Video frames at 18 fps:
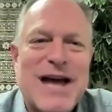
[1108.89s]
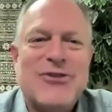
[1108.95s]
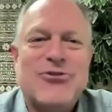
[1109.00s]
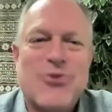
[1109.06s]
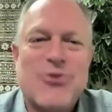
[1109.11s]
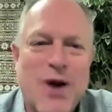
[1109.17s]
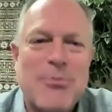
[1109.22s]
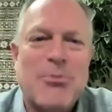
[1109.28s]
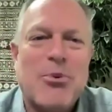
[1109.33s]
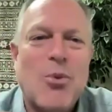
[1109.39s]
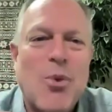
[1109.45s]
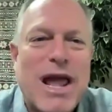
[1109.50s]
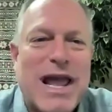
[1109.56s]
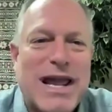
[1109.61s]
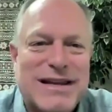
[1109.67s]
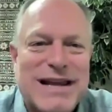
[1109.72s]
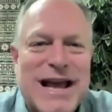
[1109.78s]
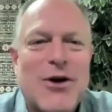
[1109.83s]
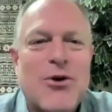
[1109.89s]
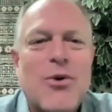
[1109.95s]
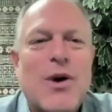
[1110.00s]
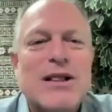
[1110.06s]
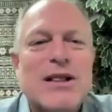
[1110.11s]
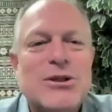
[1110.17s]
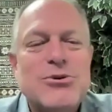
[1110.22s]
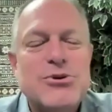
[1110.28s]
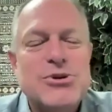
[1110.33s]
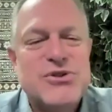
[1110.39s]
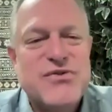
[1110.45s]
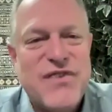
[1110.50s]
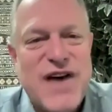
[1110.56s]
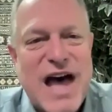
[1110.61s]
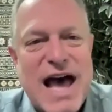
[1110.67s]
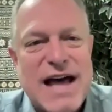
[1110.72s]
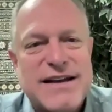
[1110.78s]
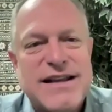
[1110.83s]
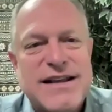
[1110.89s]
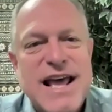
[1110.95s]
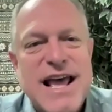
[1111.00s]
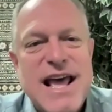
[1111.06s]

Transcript: drop weight? How do I lose fat?